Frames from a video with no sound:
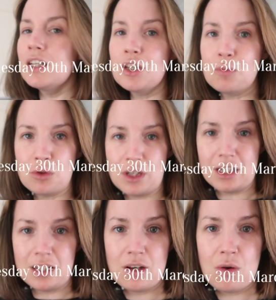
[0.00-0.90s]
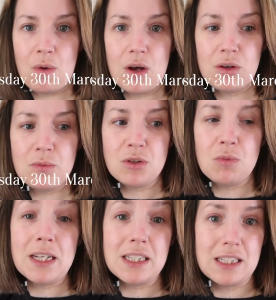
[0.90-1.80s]
Good morning, welcome to
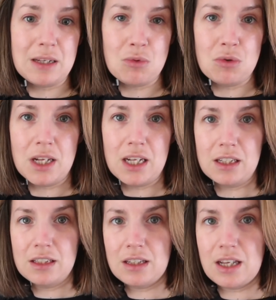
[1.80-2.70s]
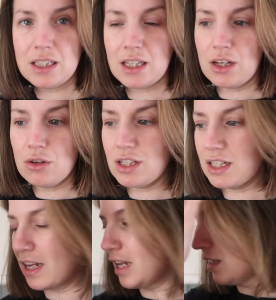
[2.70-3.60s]
Wednesday morning, as
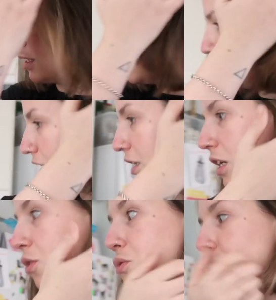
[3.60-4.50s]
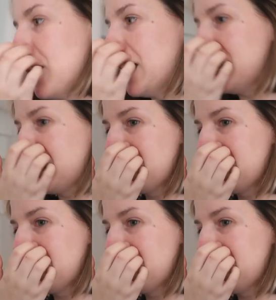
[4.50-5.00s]
chaotic as always.